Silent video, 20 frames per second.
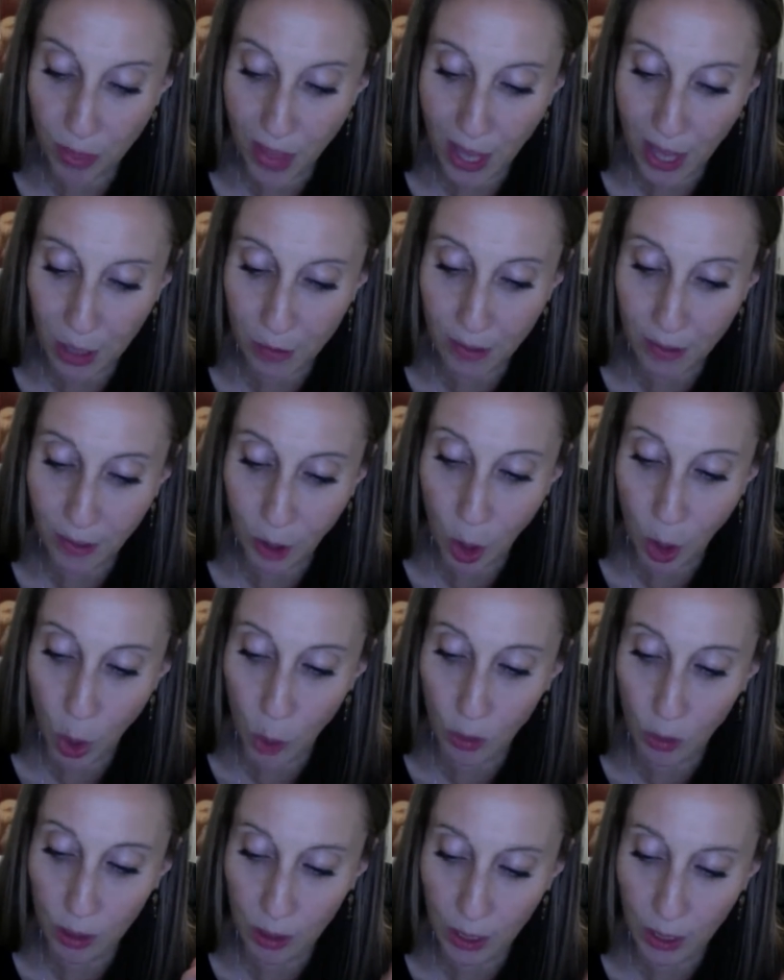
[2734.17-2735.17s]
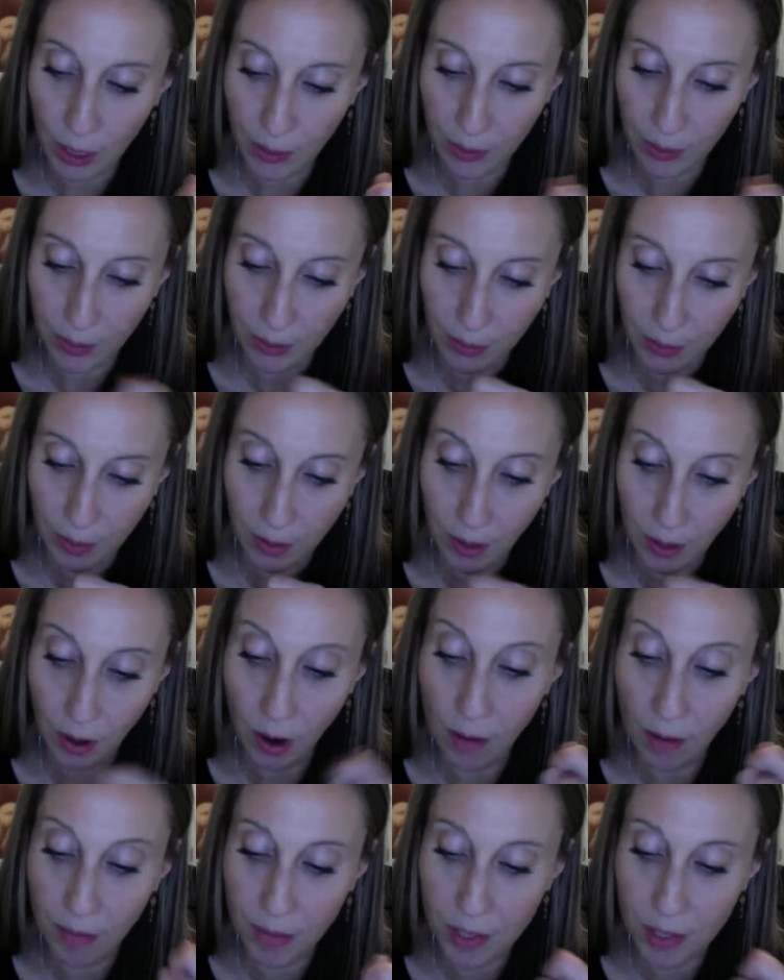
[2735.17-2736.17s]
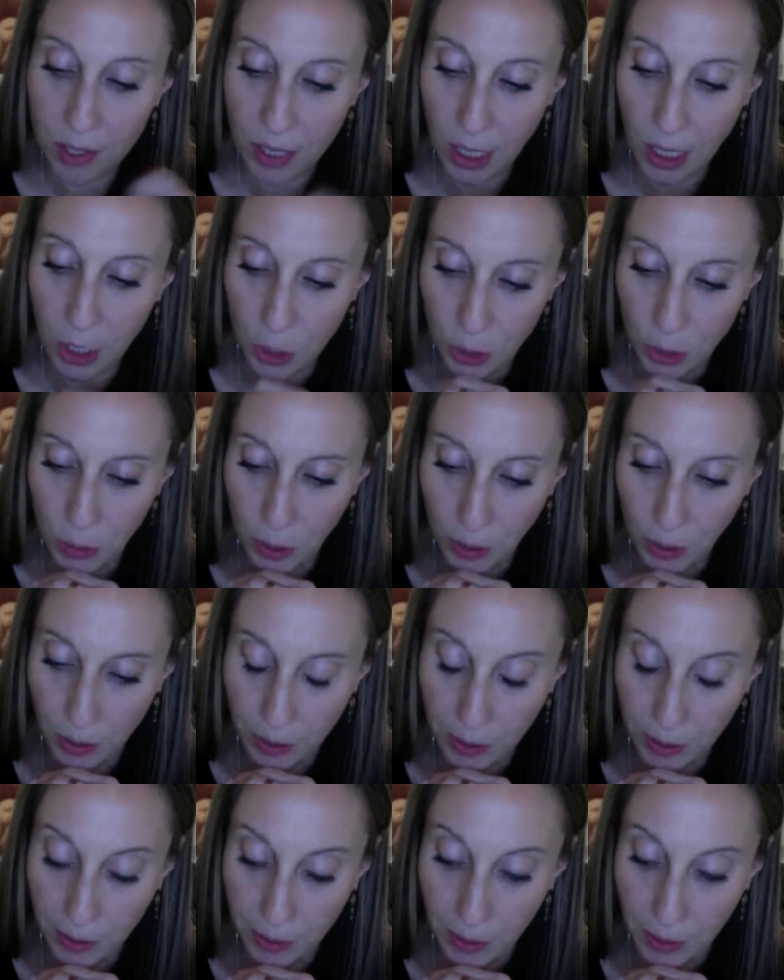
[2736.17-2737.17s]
that of the Holy Land, of the sanctuary.